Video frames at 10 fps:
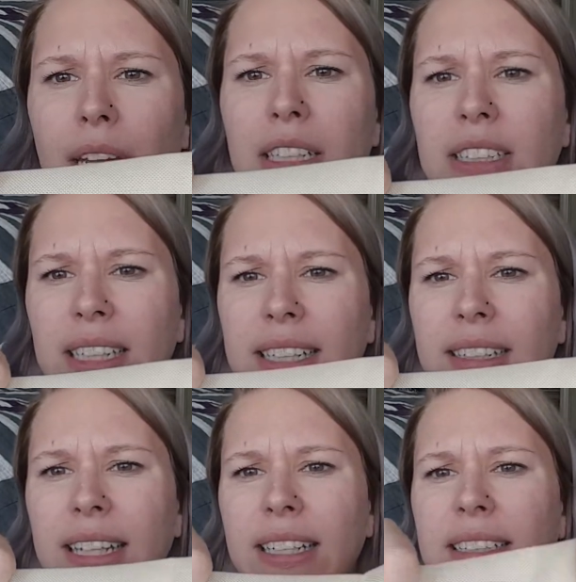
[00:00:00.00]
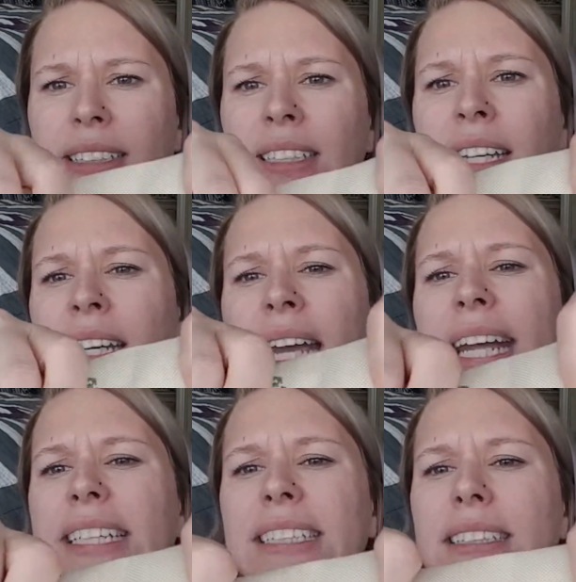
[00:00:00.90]
just like that it's
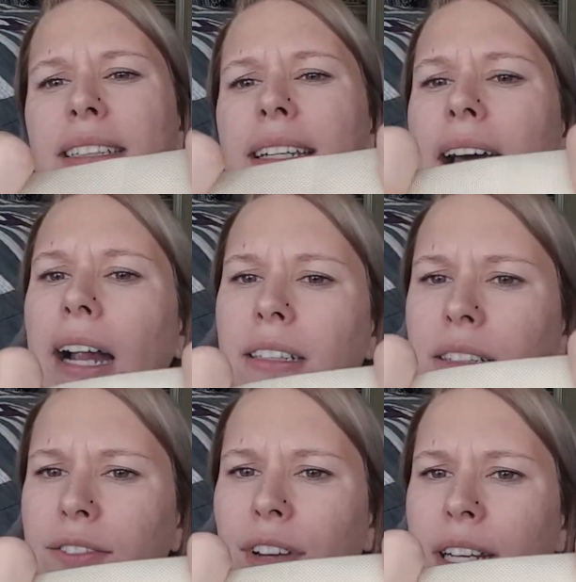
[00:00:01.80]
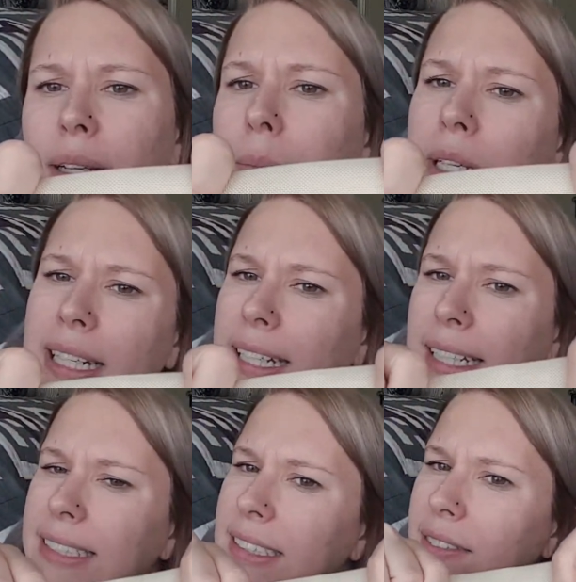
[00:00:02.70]
not confetti, but
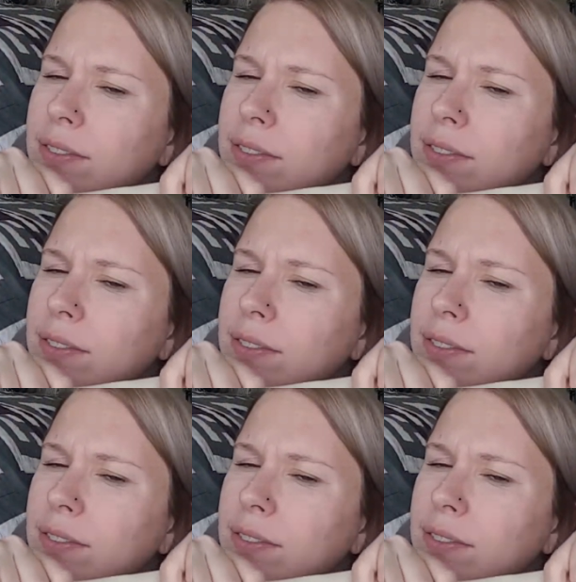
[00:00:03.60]
it's